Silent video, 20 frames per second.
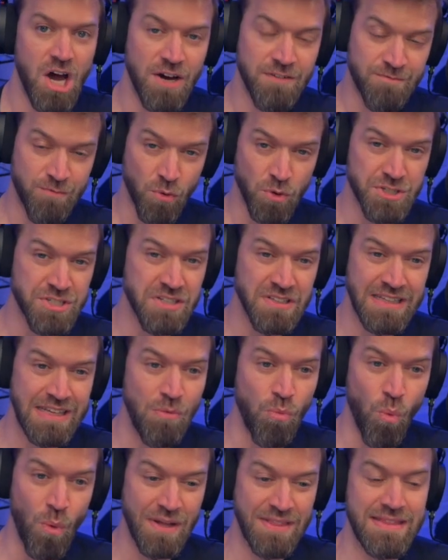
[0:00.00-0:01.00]
Unfortunately,
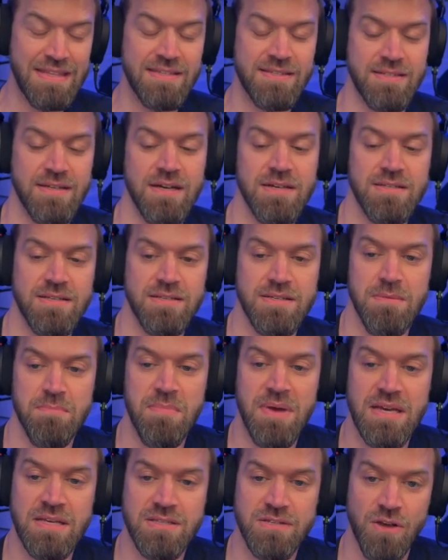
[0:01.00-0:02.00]
what this does is it
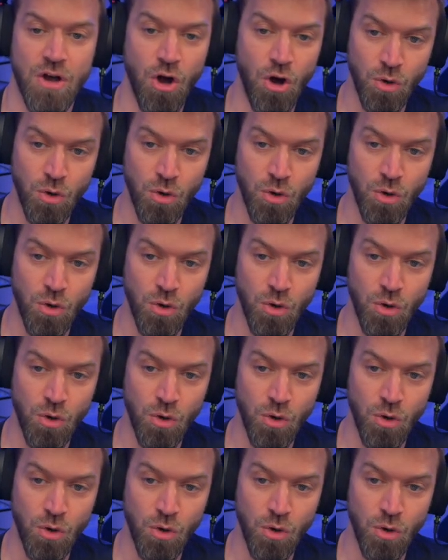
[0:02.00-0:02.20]
makes